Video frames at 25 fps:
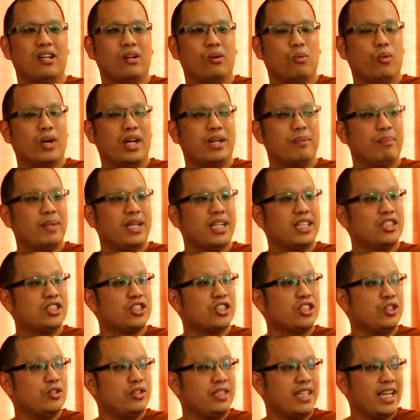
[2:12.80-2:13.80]
What
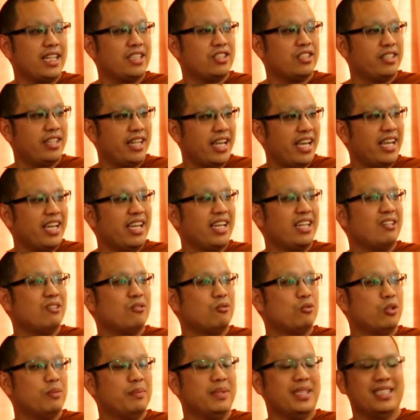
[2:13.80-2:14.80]
picture you take today
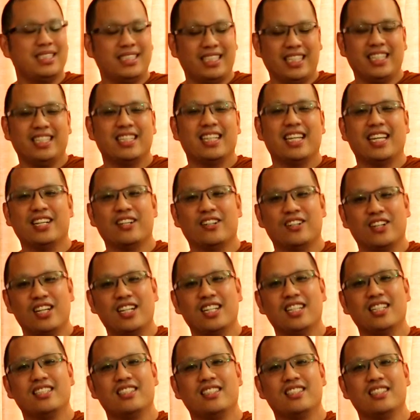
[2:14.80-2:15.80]
will be seen later
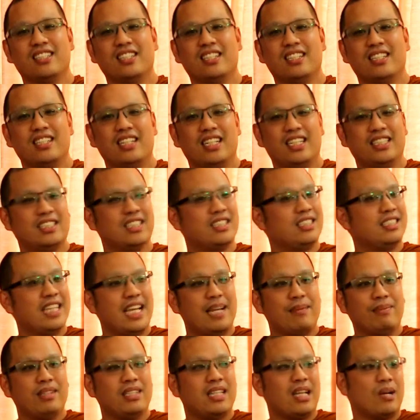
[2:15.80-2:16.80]
on. It's the
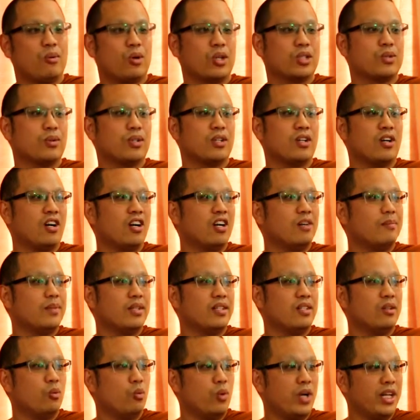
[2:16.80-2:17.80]
same thing that works with karma.
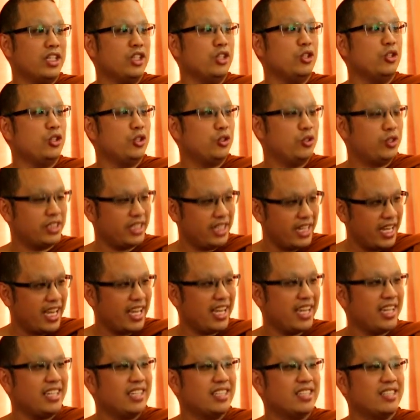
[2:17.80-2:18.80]
What you do
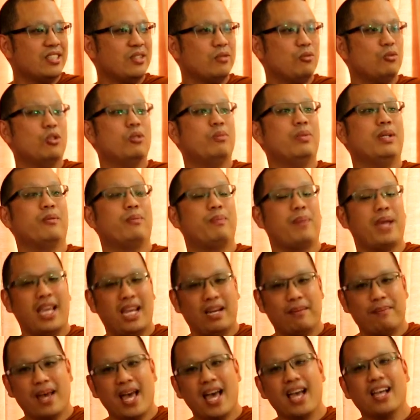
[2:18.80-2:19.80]
today will be
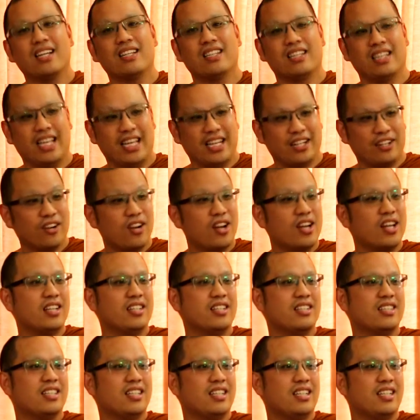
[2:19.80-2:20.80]
paid back later on.
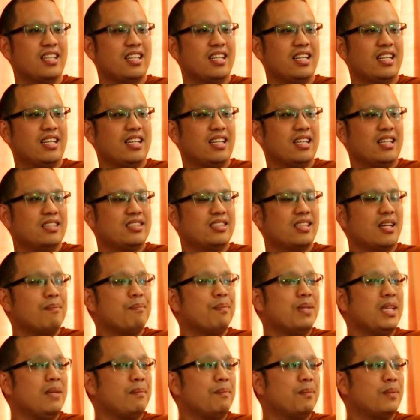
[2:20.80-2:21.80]
Some
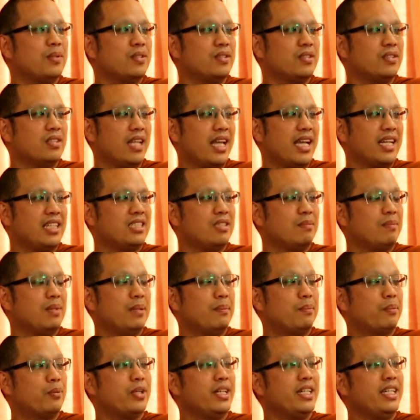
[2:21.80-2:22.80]
people like to be
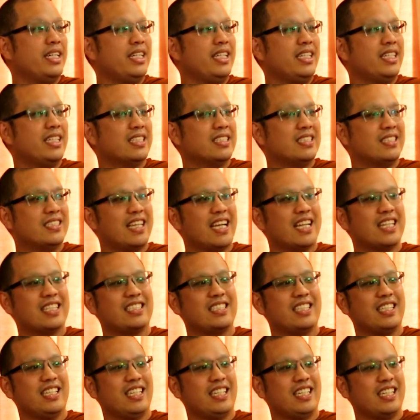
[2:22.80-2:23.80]
pretty and
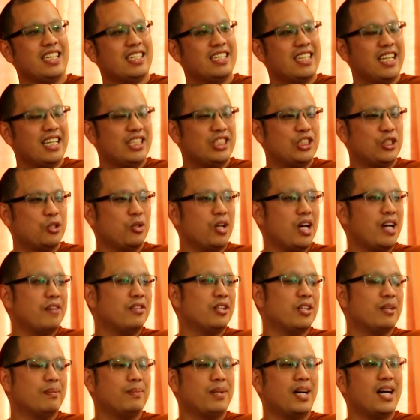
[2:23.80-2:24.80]
sexy and they show off
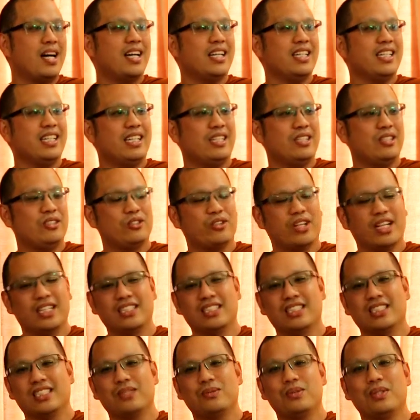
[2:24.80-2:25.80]
their body,
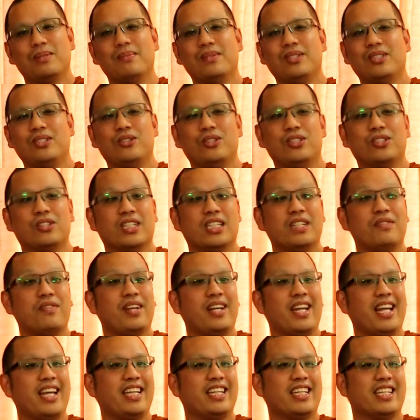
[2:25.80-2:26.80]
dressed in swimsuits or
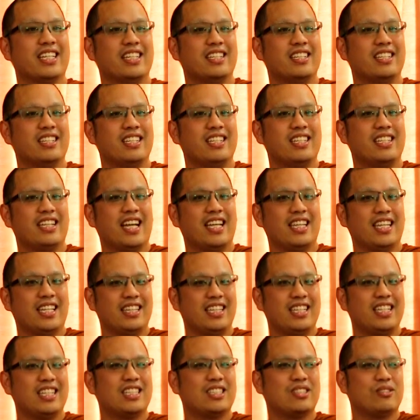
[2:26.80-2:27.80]
even naked. And they
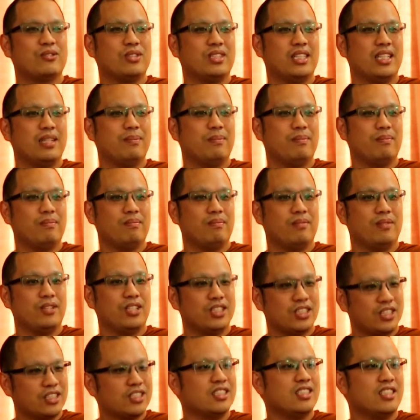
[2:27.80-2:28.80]
think it's really
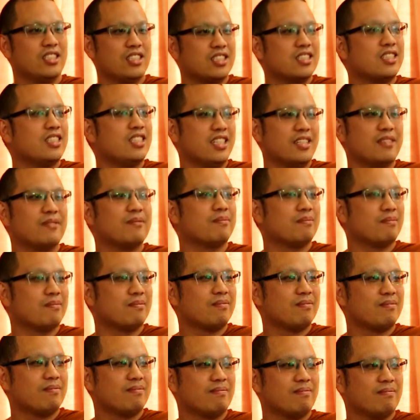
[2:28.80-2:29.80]
looks good.
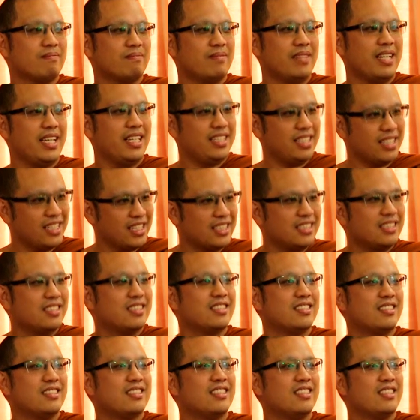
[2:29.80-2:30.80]
It does.
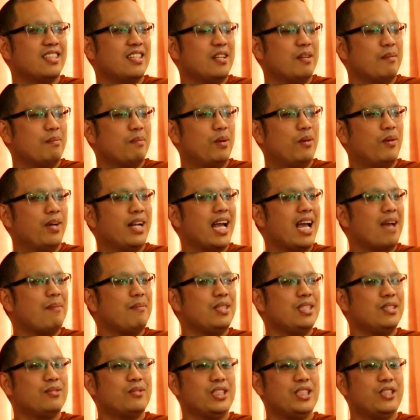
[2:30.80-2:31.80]
But what
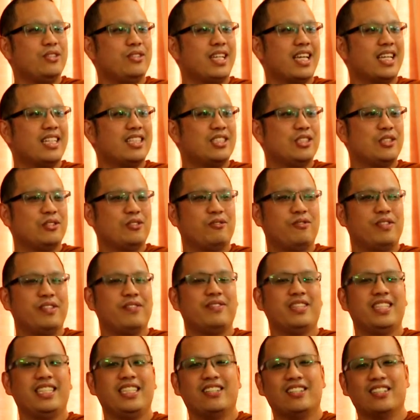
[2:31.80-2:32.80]
happens when you get to
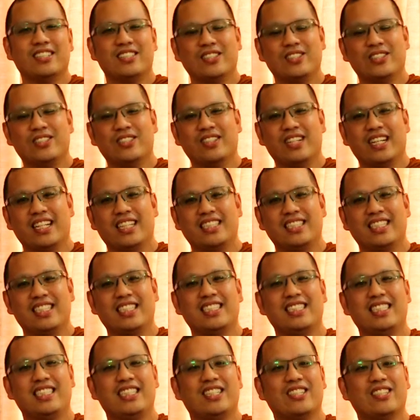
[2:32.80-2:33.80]
50 years old,
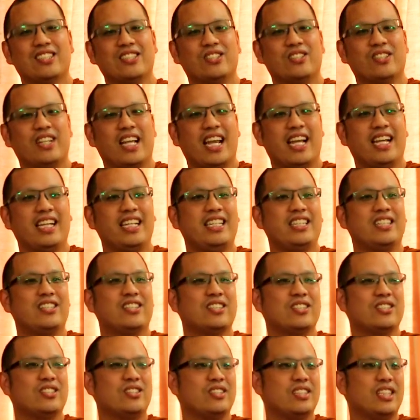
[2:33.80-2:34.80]
60 years old, 80
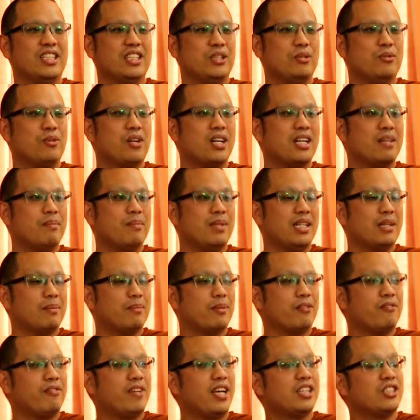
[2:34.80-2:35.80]
years old, and you want to be a
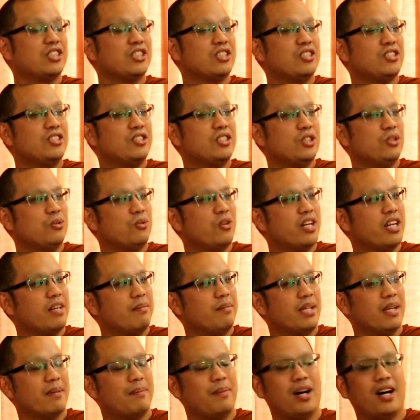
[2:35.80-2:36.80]
professional, you want to
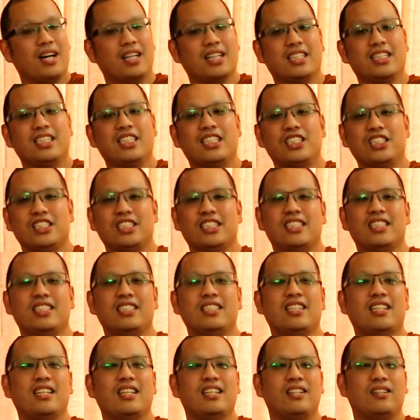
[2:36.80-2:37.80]
be a
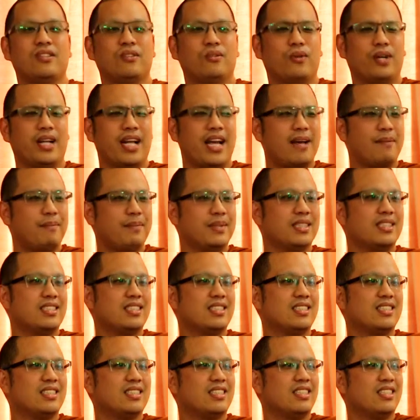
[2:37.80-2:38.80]
politician? What happens?